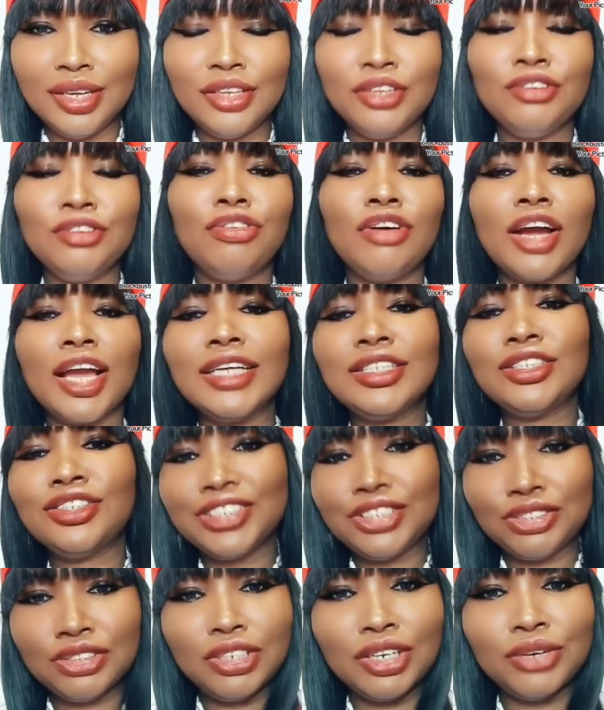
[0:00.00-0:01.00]
You forget
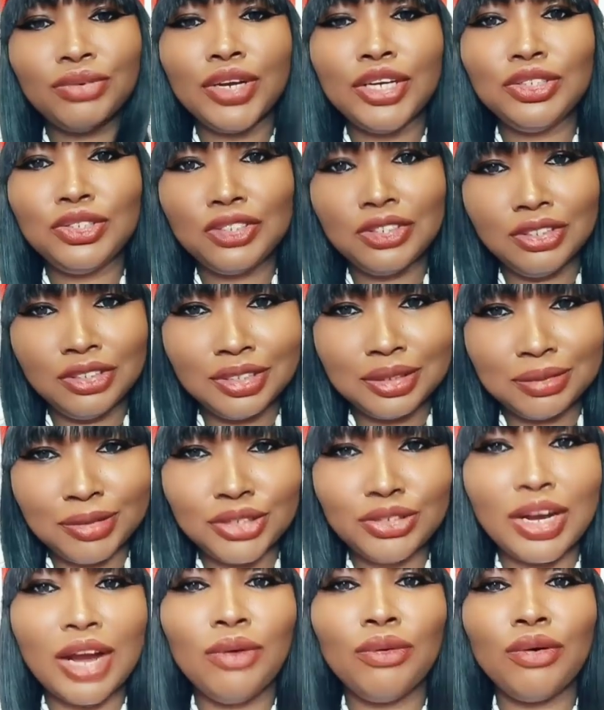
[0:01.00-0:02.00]
your children when you do
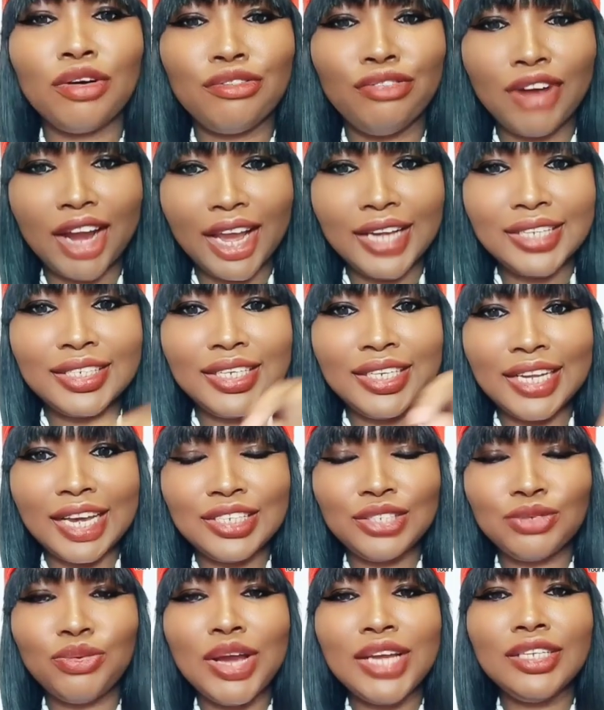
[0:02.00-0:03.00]
spiritual work, forgetting
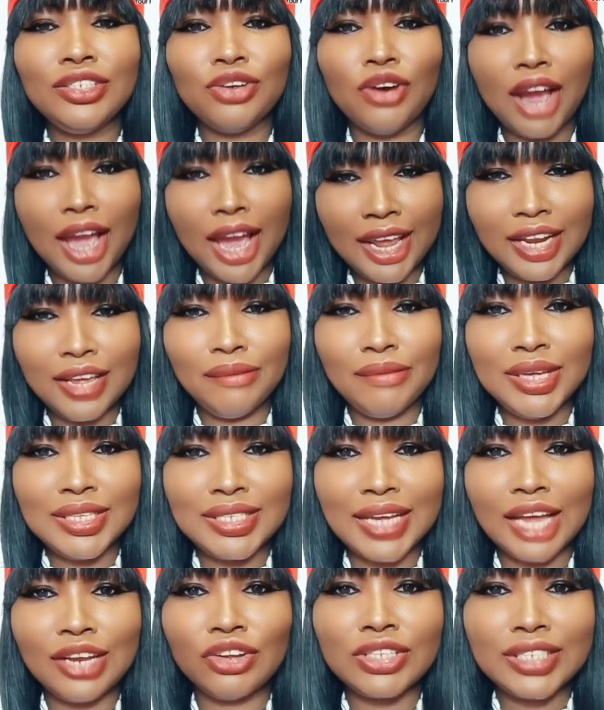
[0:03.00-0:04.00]
that when your
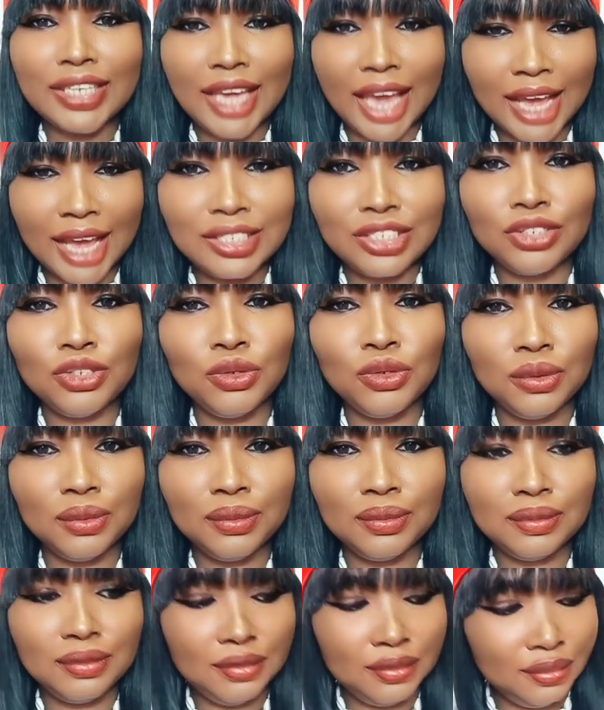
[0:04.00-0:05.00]
enemies cannot get
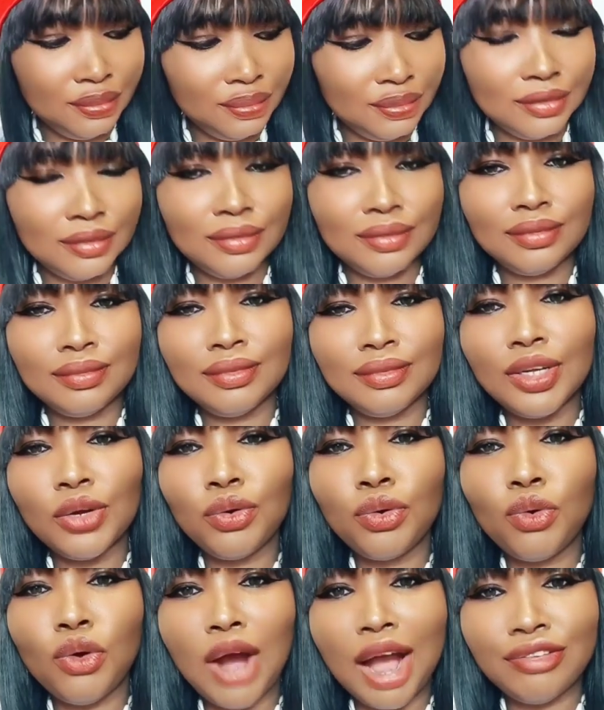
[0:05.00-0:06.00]
you,
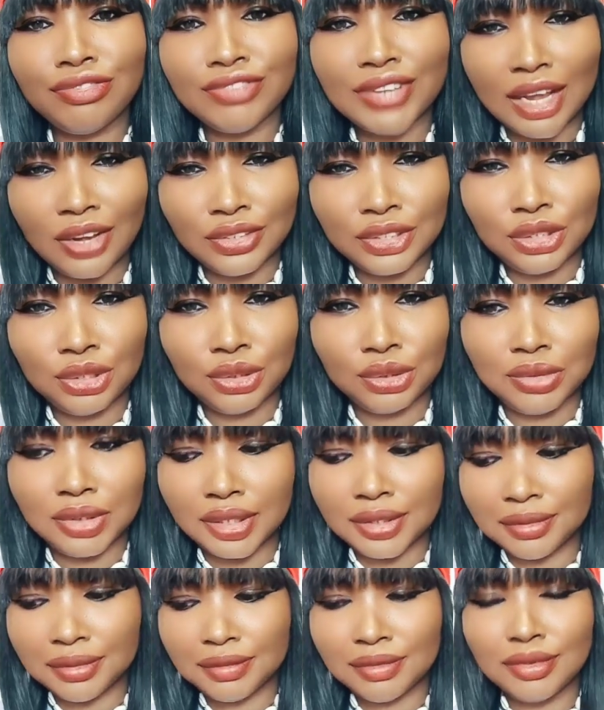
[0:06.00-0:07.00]
they'll go after your
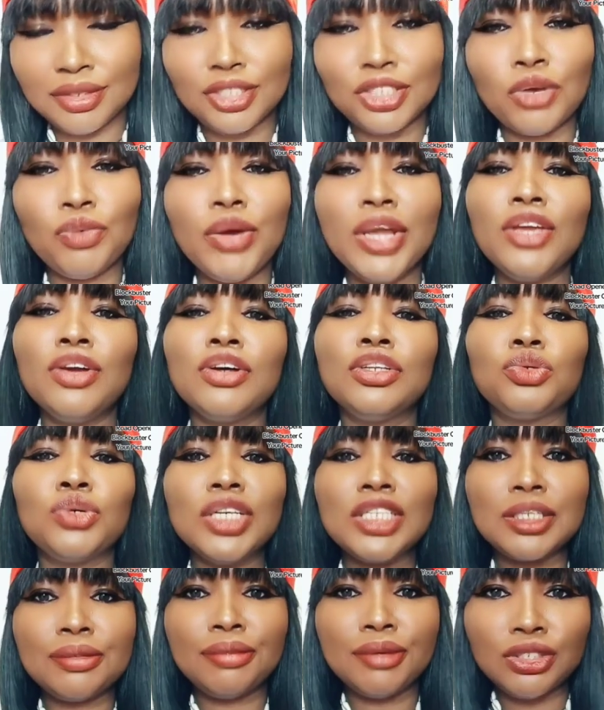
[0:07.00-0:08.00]
children. So when you're
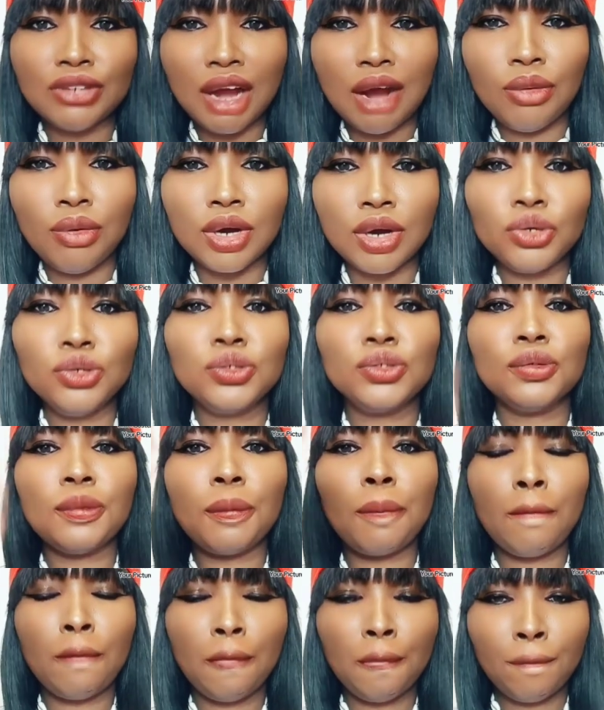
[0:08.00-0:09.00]
doing spiritual work, you
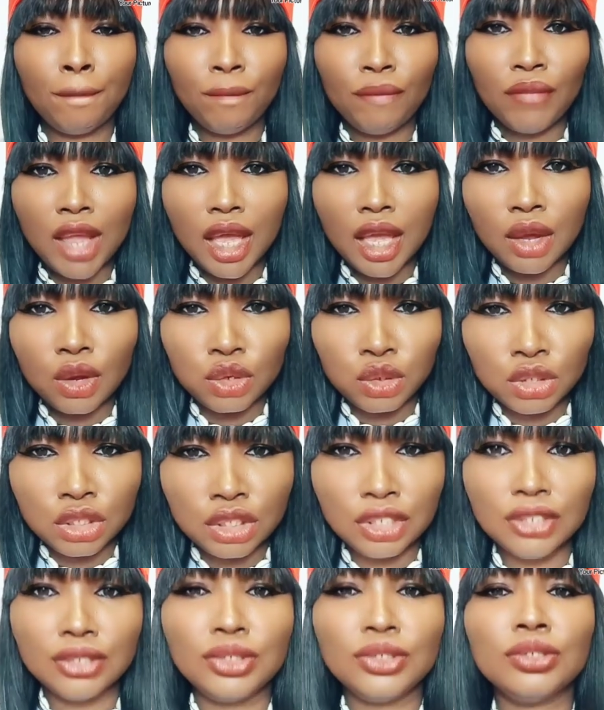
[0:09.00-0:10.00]
should
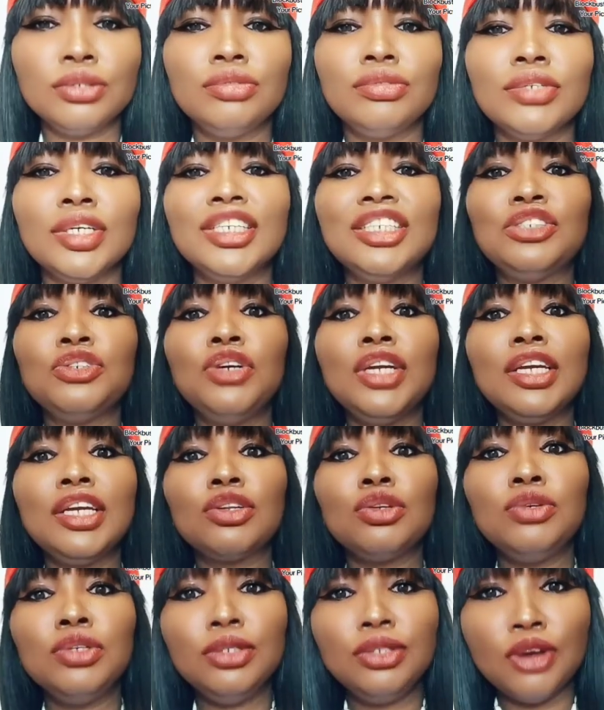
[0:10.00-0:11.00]
include your children. You should
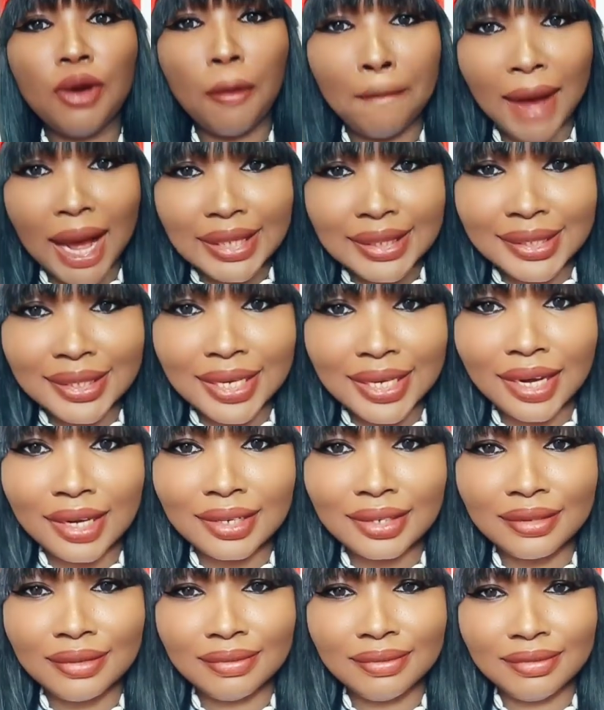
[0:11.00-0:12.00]
include your partner.
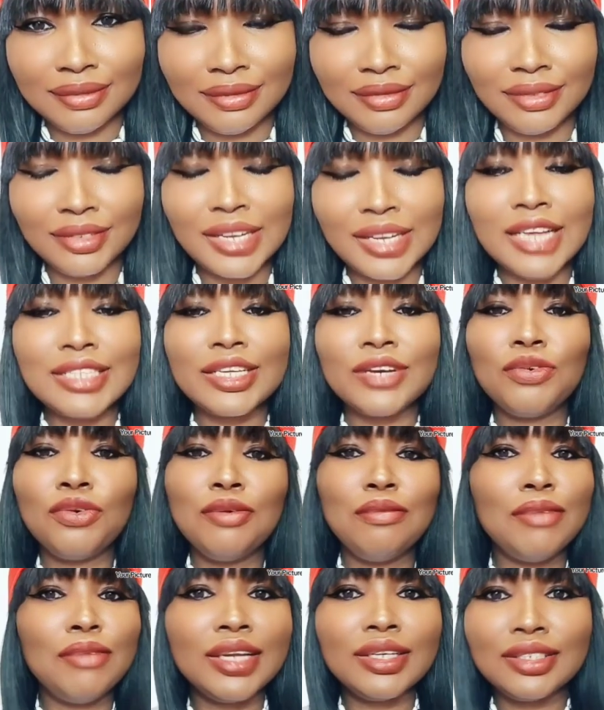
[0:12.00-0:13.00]
As a
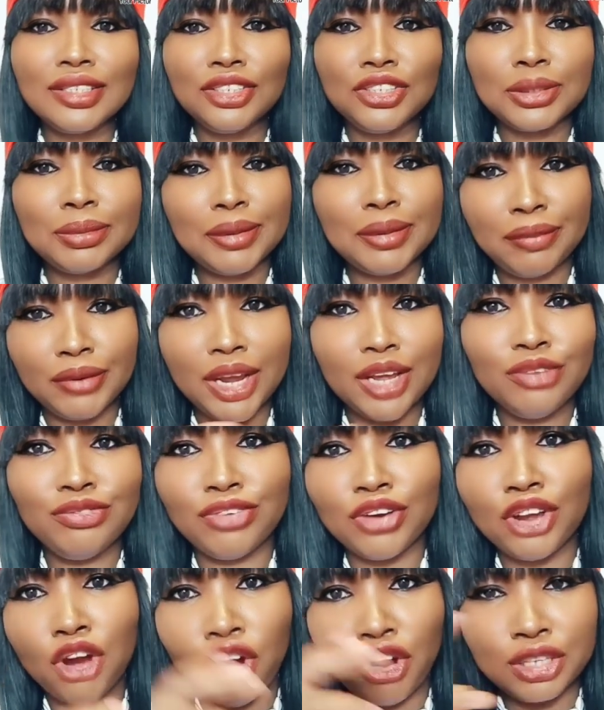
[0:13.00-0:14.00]
woman, you should be praying
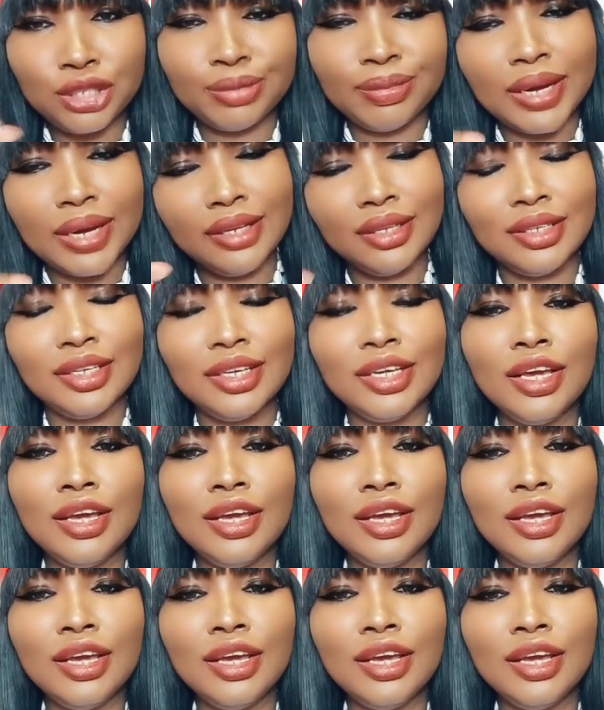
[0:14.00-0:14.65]
for your husband